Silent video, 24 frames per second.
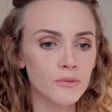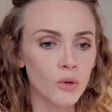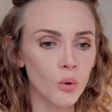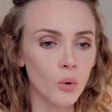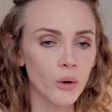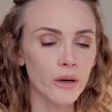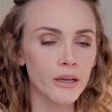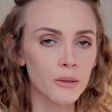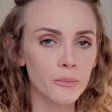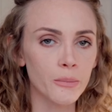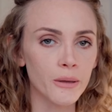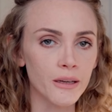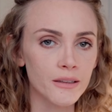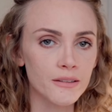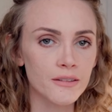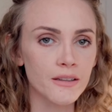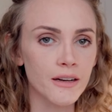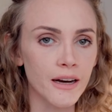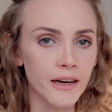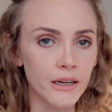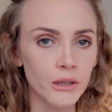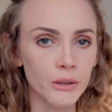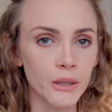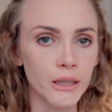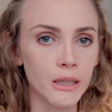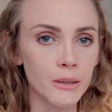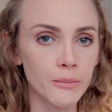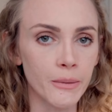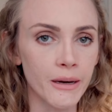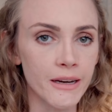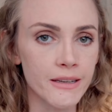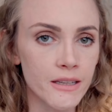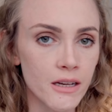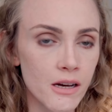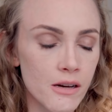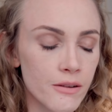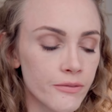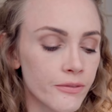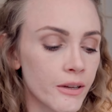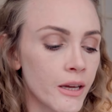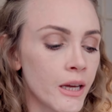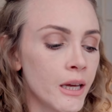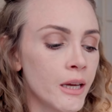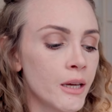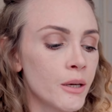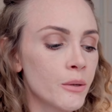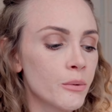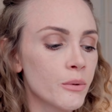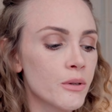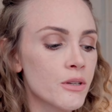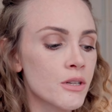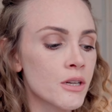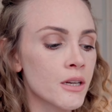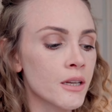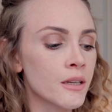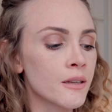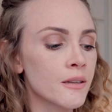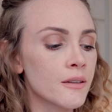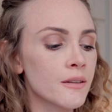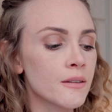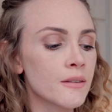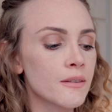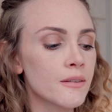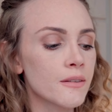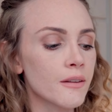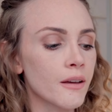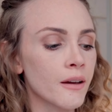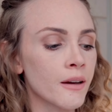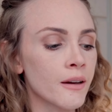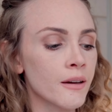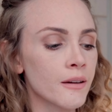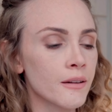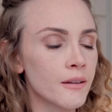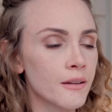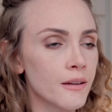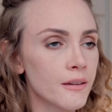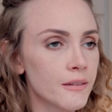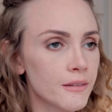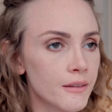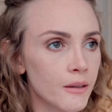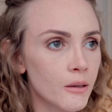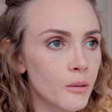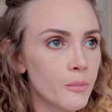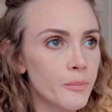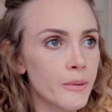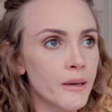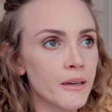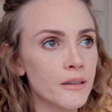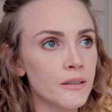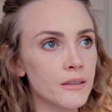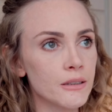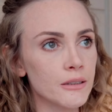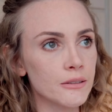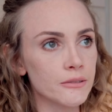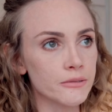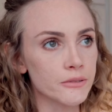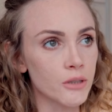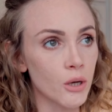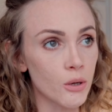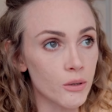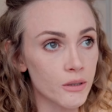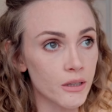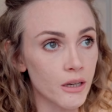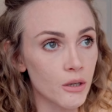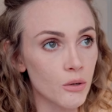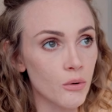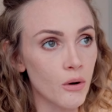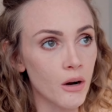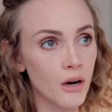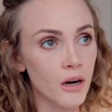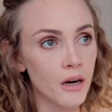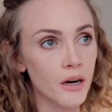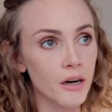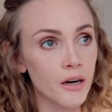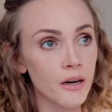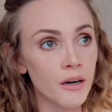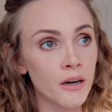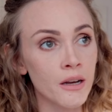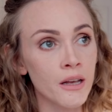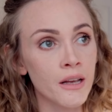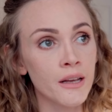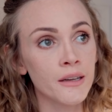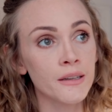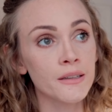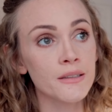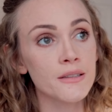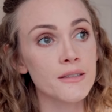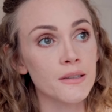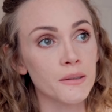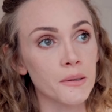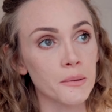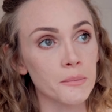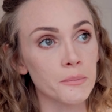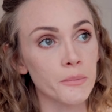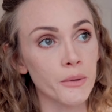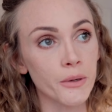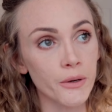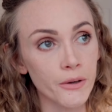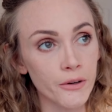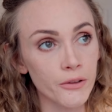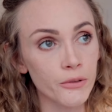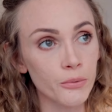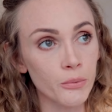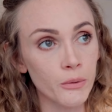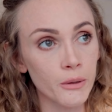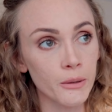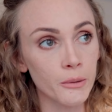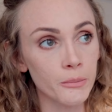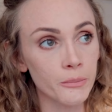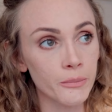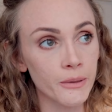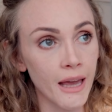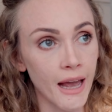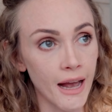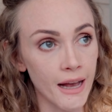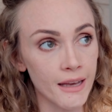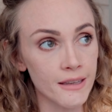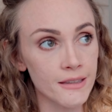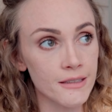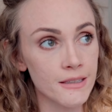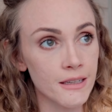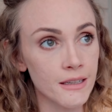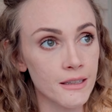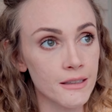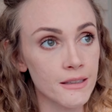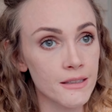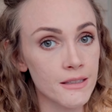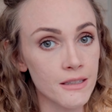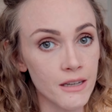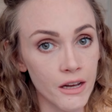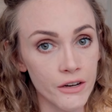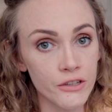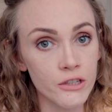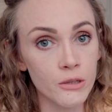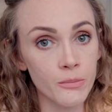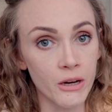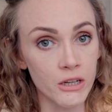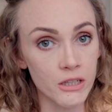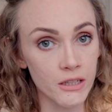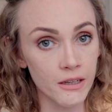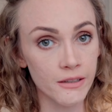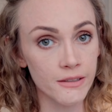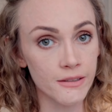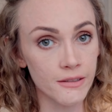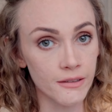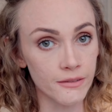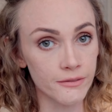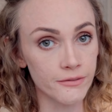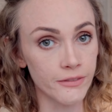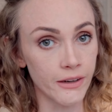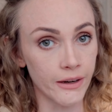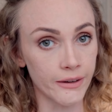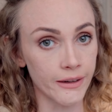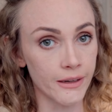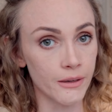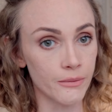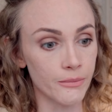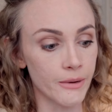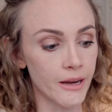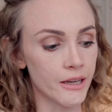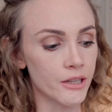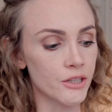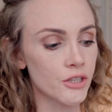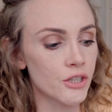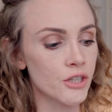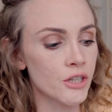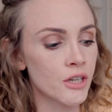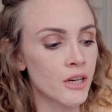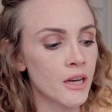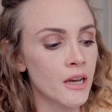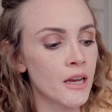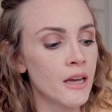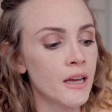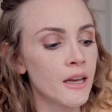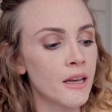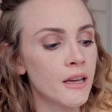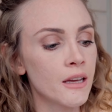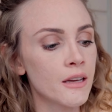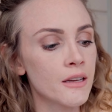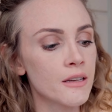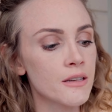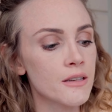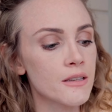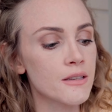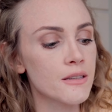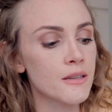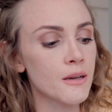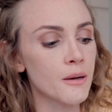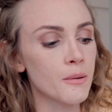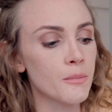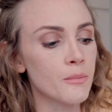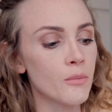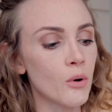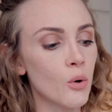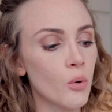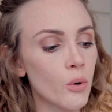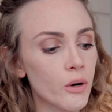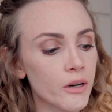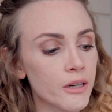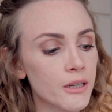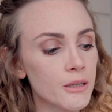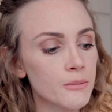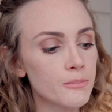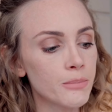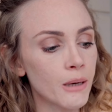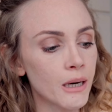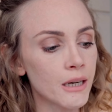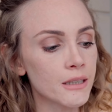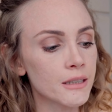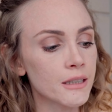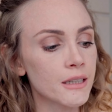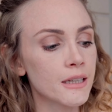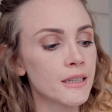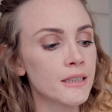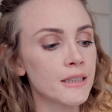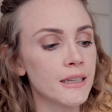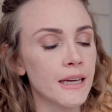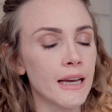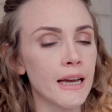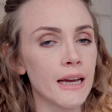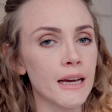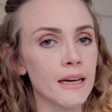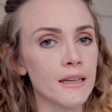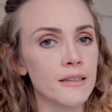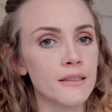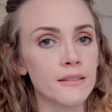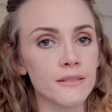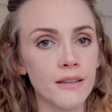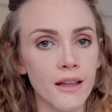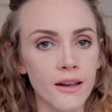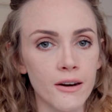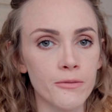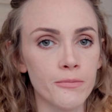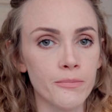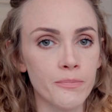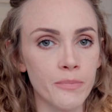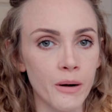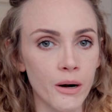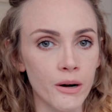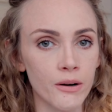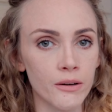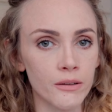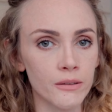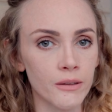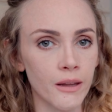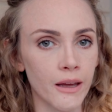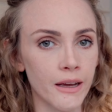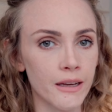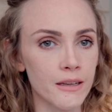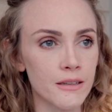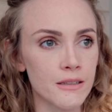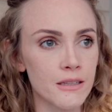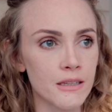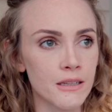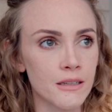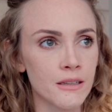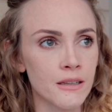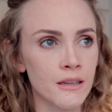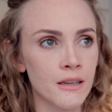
Hoya mix that I create myself, which is uh, a little bit of coconut coir, some earthworm castings, not too much because they're very rich, some orchid bark, and a lot of perlite.